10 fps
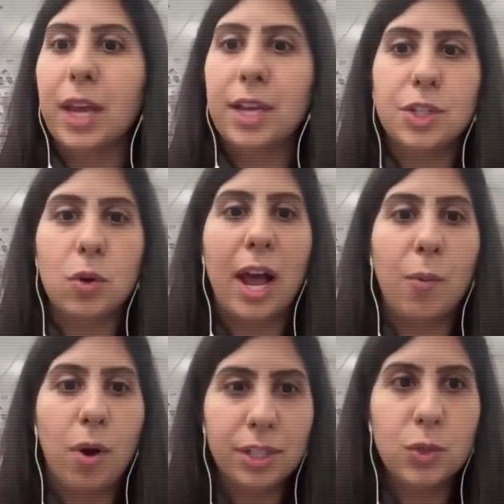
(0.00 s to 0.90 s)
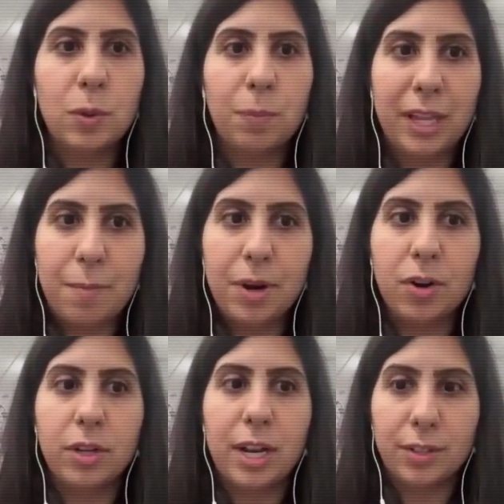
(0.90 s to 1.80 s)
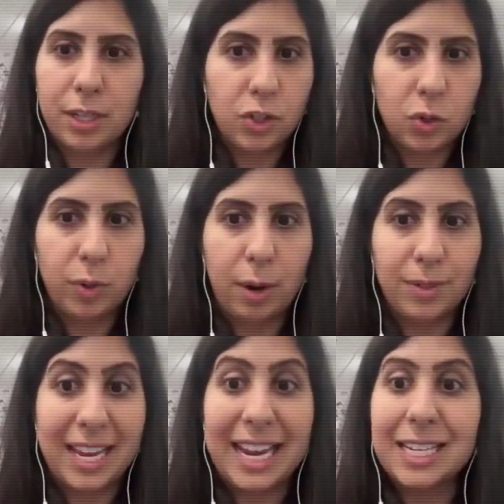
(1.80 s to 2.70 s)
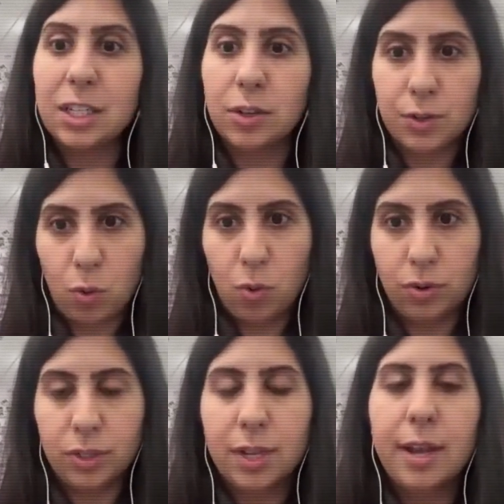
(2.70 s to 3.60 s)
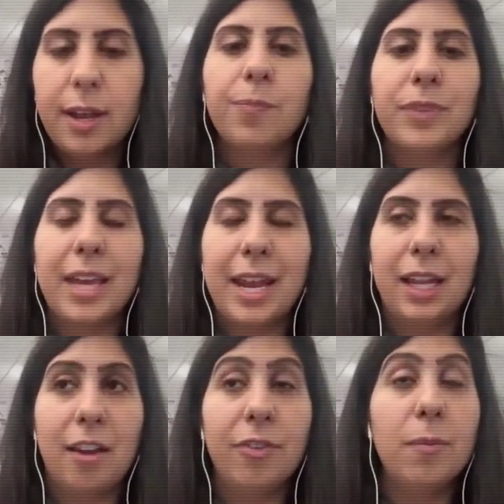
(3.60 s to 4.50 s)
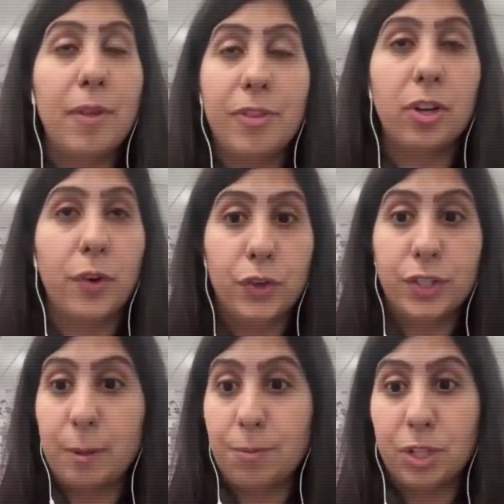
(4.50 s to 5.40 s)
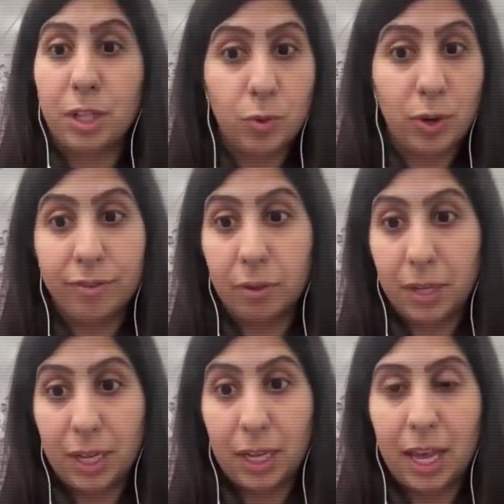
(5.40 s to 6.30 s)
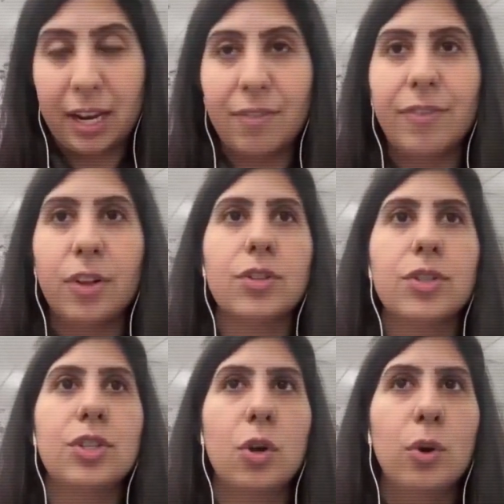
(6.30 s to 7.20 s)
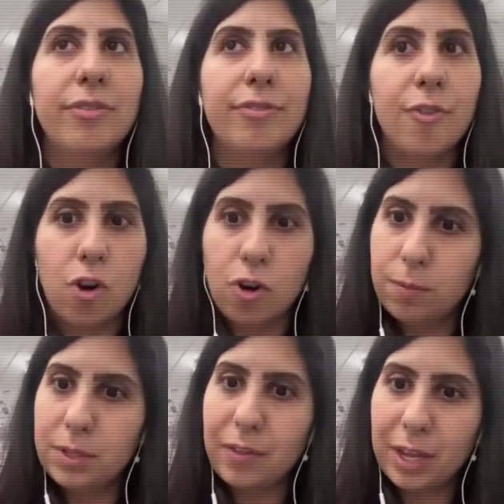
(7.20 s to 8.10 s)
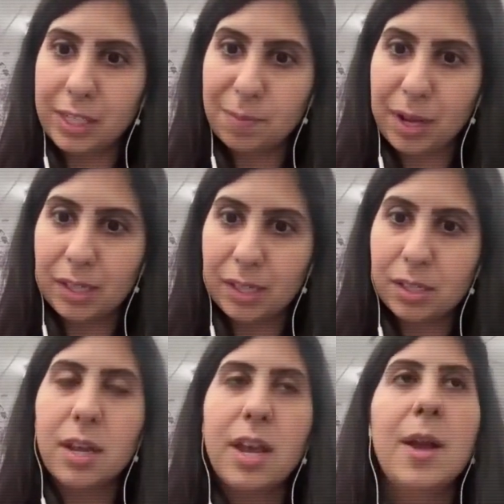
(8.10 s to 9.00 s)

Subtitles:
And so I walked into a Planned Parenthood health center when I was 18 years old, and I left with a method of contraception that was right for me. And I felt so affirmed in that space.